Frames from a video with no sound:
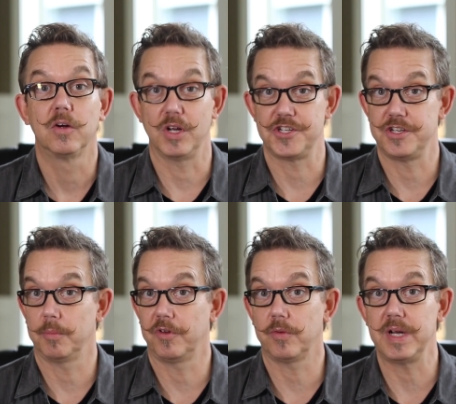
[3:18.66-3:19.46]
Question
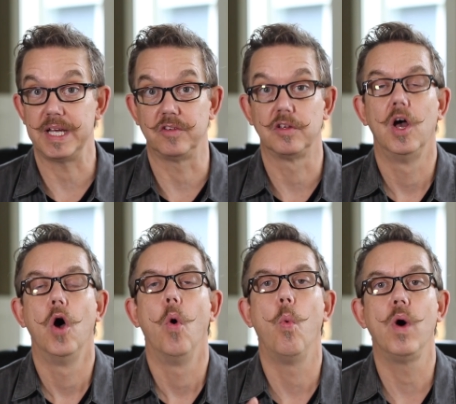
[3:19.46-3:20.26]
number three is,
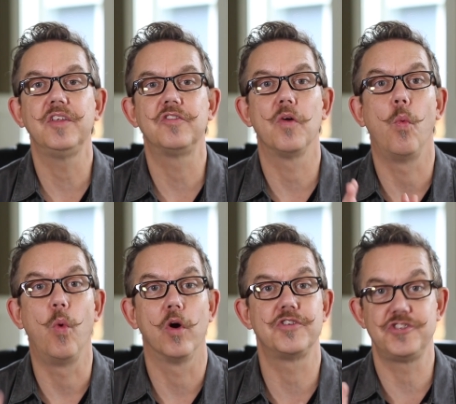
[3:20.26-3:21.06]
what is the
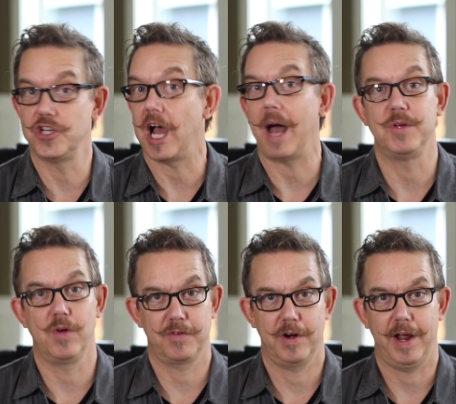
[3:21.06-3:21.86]
worst job
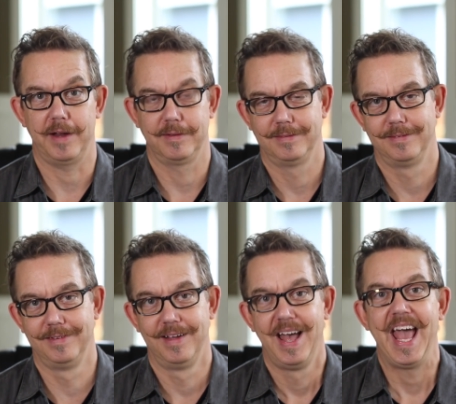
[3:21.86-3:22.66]
you ever had?
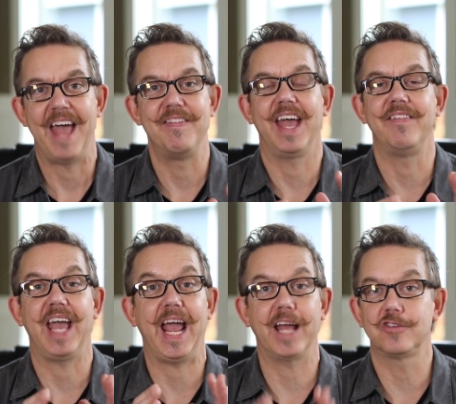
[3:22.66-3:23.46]
And, and
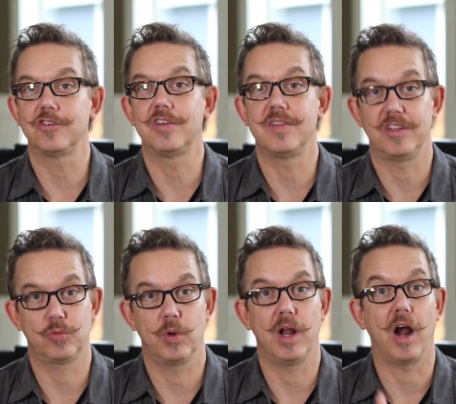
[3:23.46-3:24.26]
the answers to
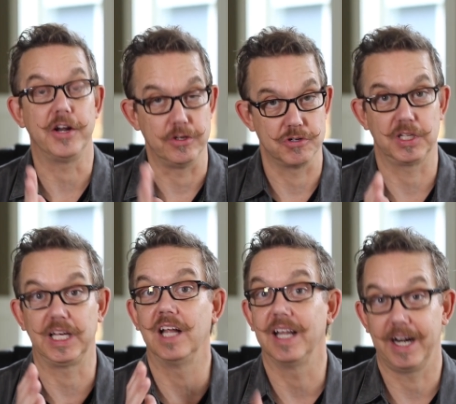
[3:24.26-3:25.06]
this one are
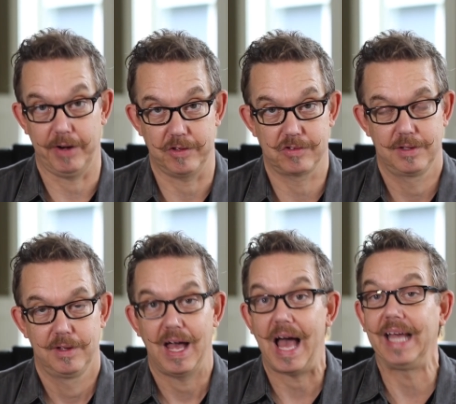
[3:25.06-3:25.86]
usually hilarious.
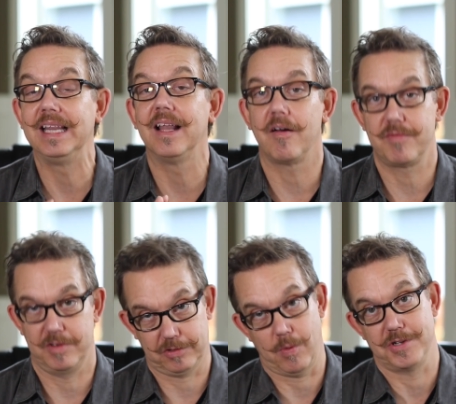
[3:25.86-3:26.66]
I love
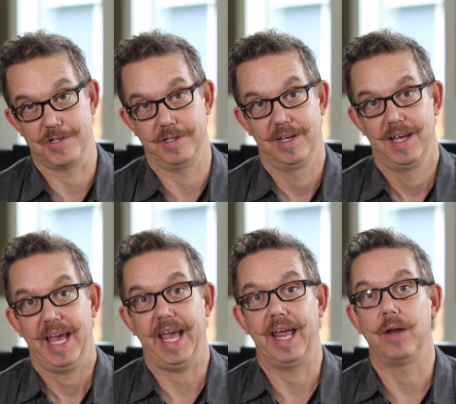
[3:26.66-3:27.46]
this question.
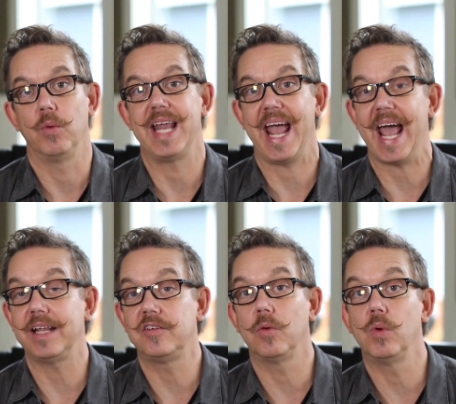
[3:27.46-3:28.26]
And, and when
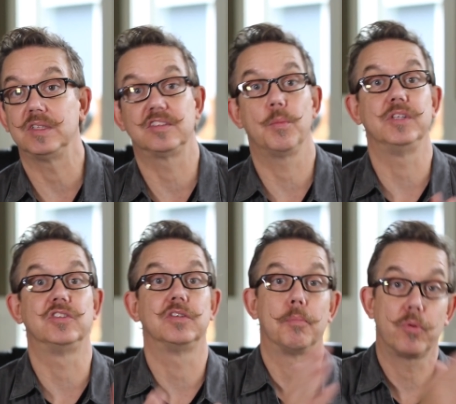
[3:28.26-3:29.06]
added to what
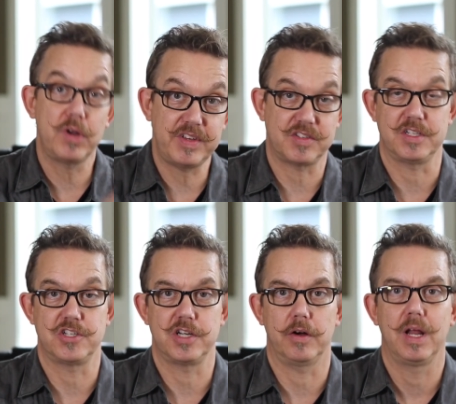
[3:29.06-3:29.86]
someone's previously
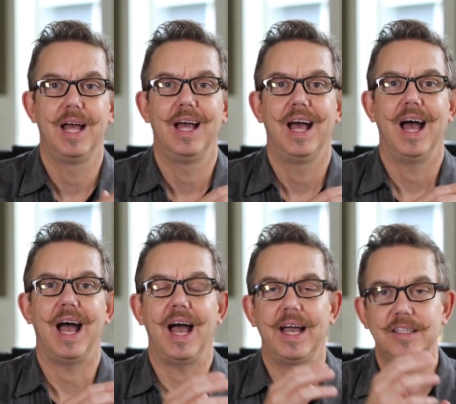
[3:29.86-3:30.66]
shared,
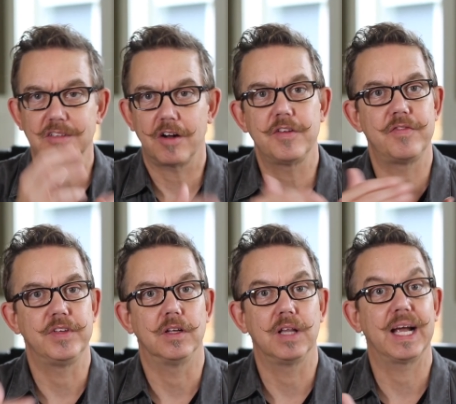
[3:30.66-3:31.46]
I start to
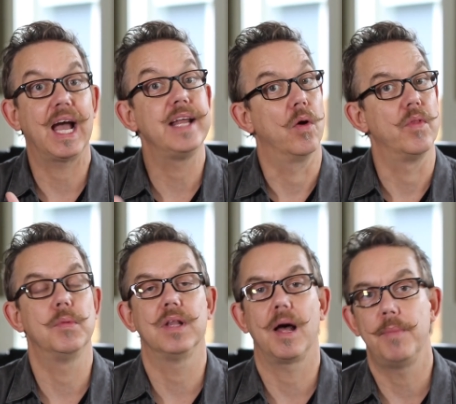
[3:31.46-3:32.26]
feel like I know
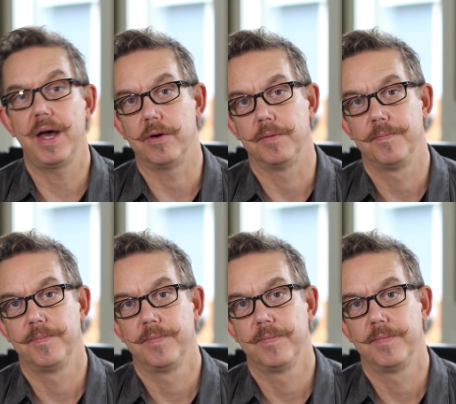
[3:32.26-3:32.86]
them a lot better.